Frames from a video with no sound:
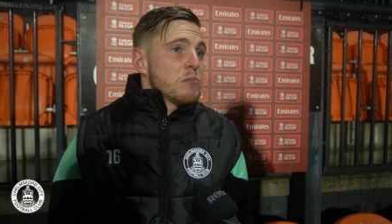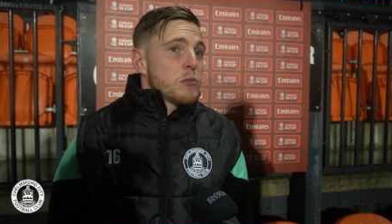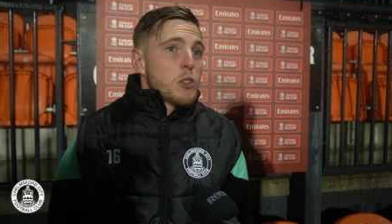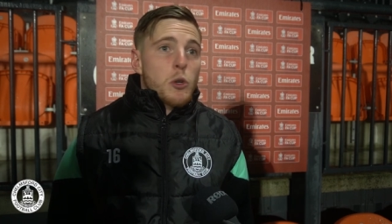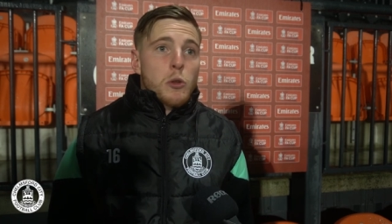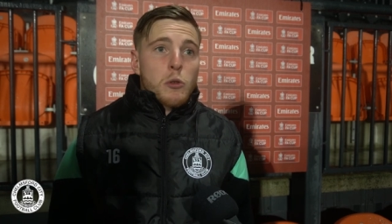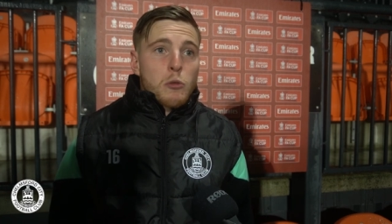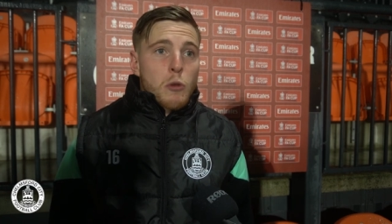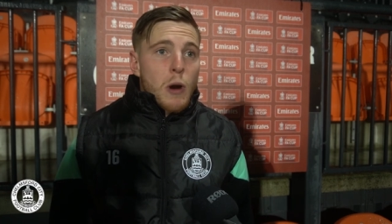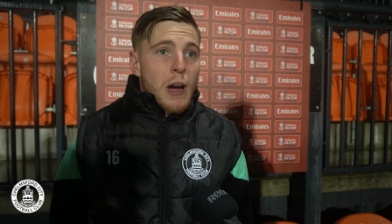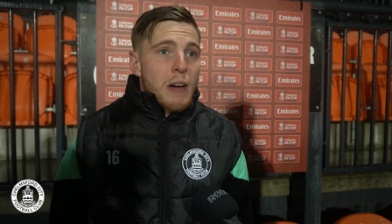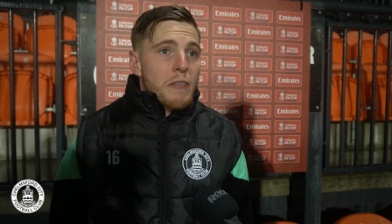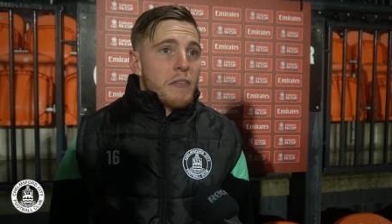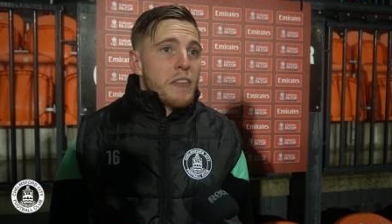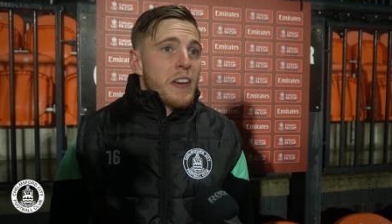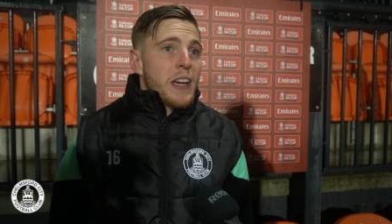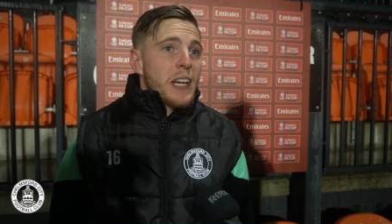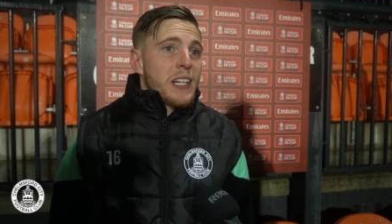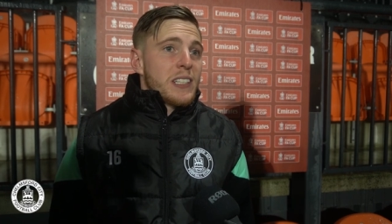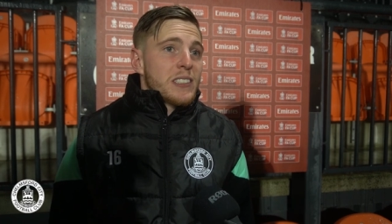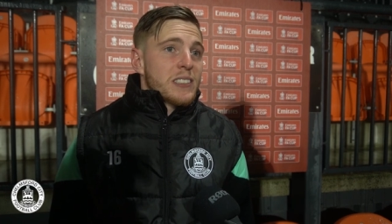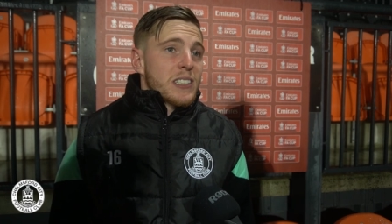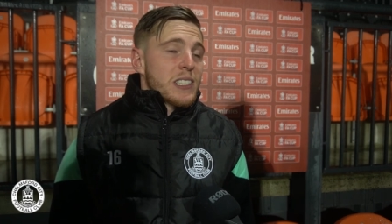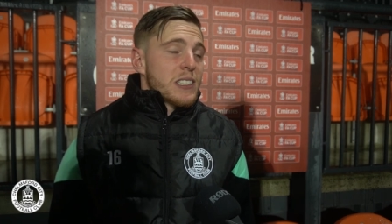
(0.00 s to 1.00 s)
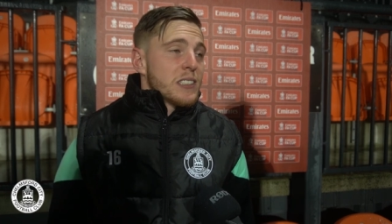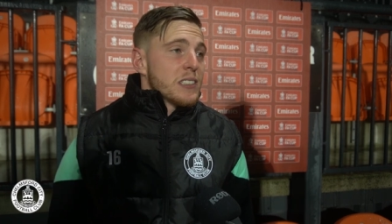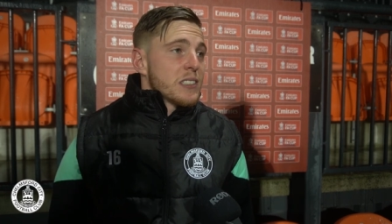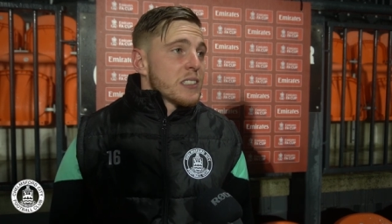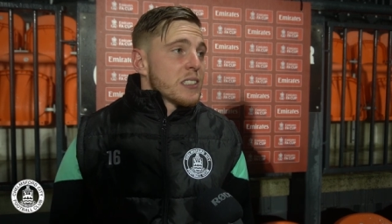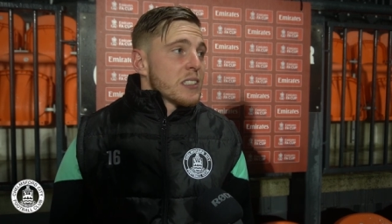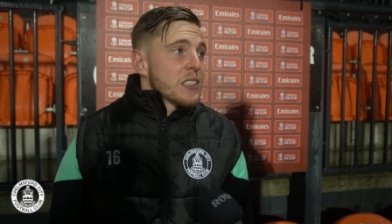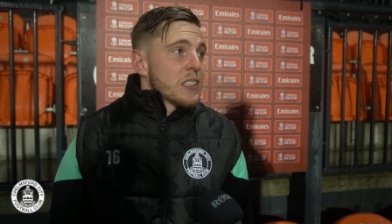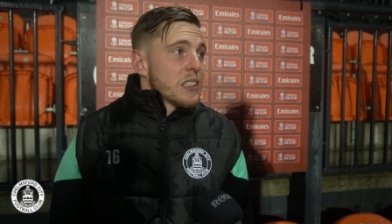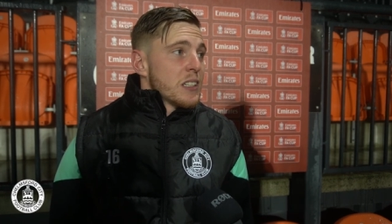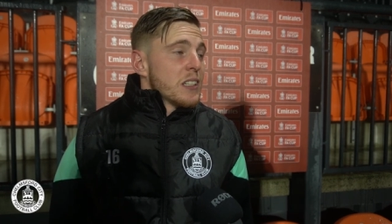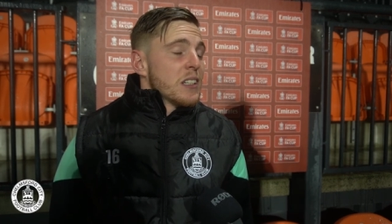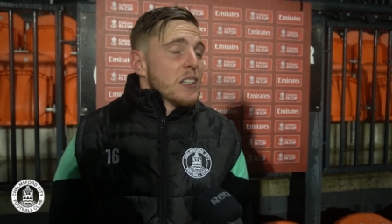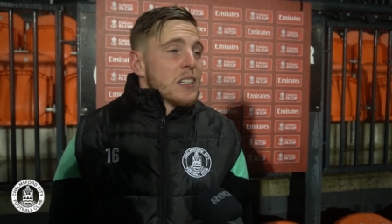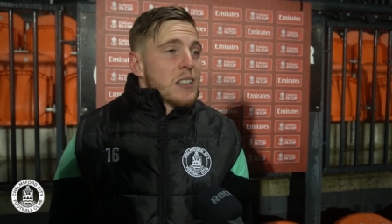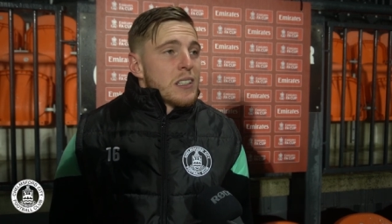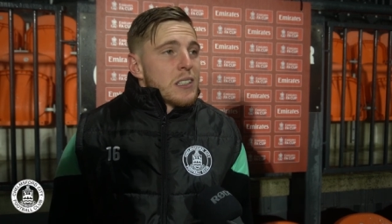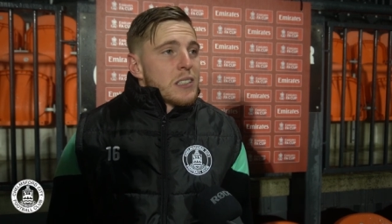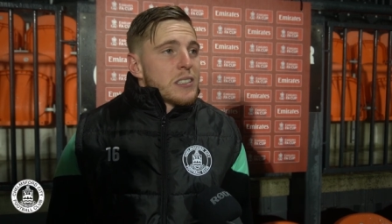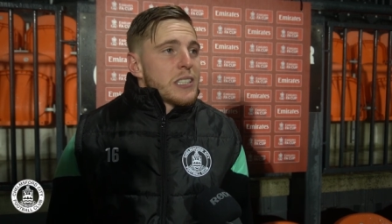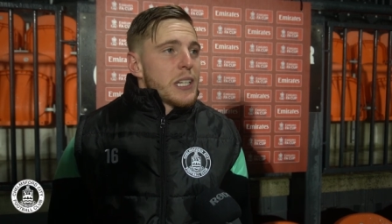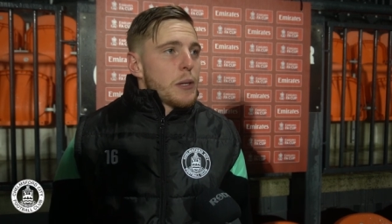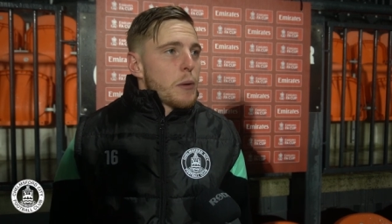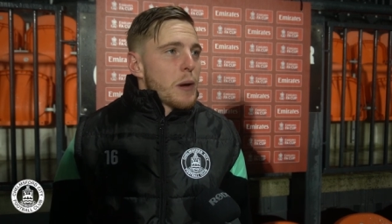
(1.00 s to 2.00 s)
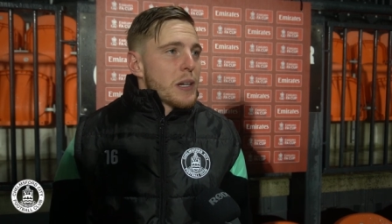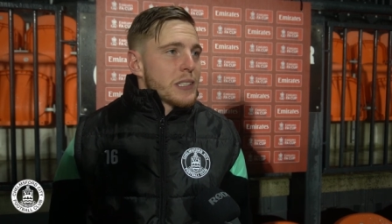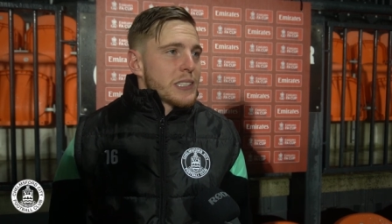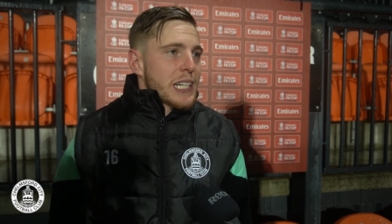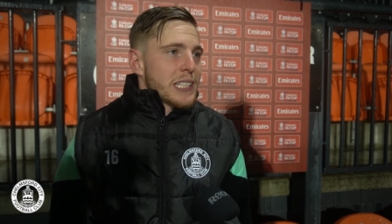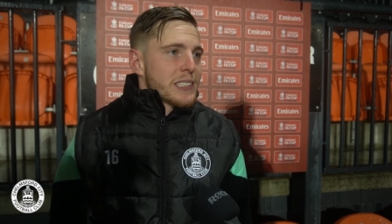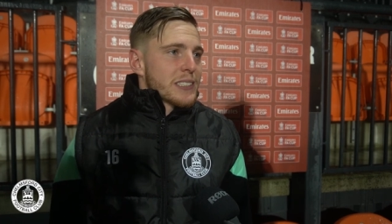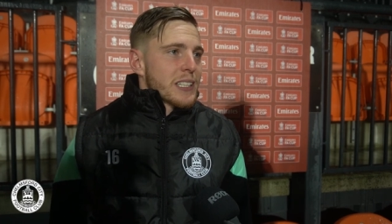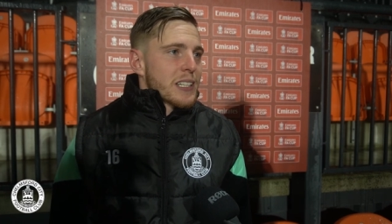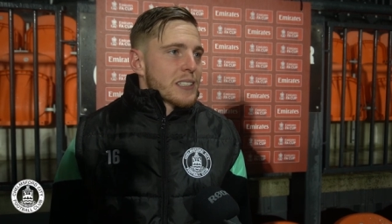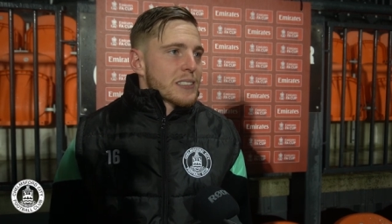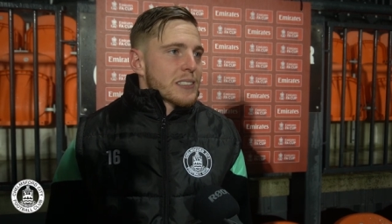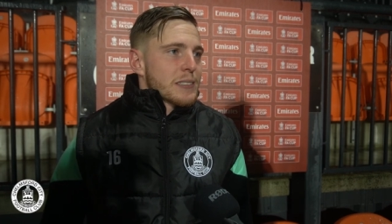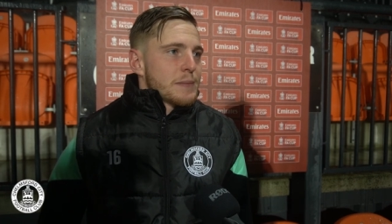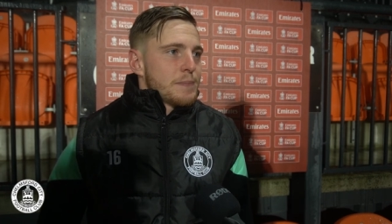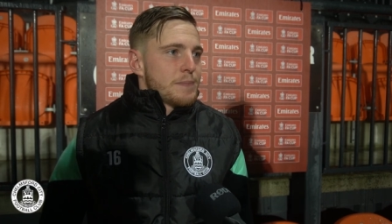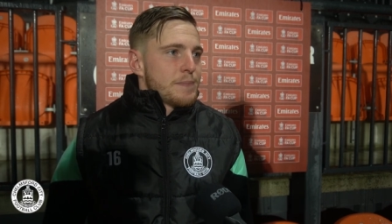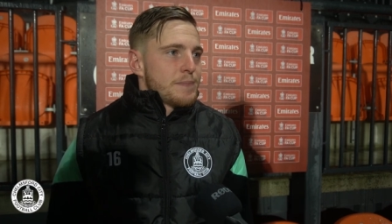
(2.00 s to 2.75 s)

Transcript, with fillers: do the right things, and see where it takes us.